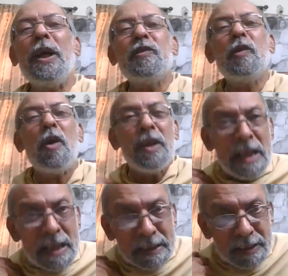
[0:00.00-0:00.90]
has got
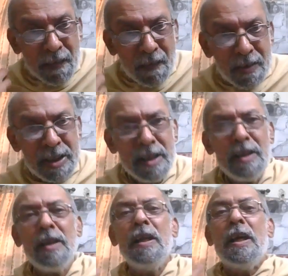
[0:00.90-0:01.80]
the
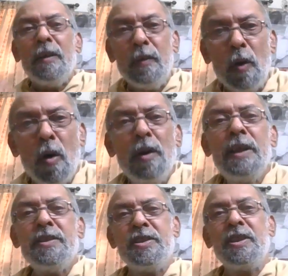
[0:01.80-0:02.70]
real
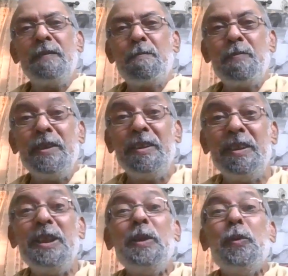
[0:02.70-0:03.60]
knowledge,
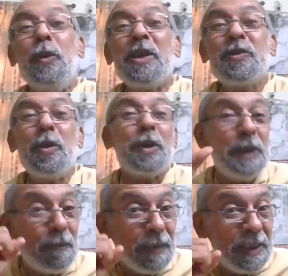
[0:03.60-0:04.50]
he who has got
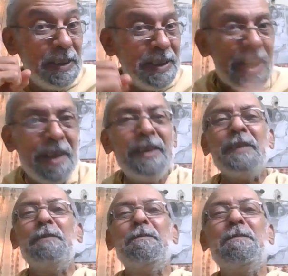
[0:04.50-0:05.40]
the Vidyana